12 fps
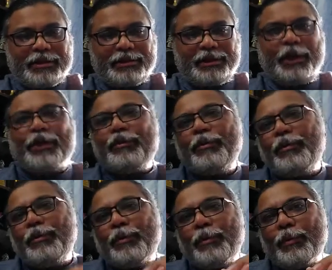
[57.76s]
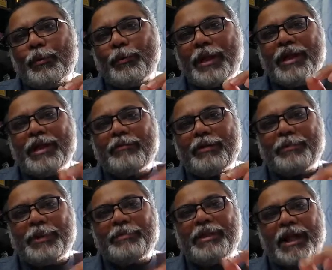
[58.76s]
So whenever
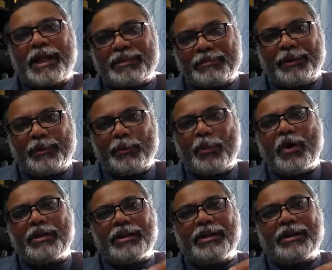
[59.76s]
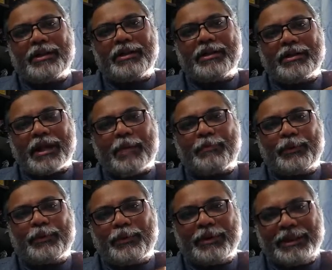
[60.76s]
people ask me what
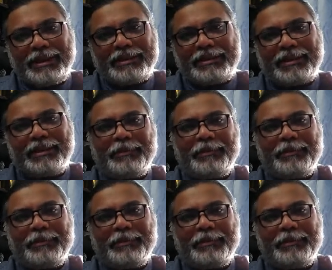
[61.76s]
rapport is,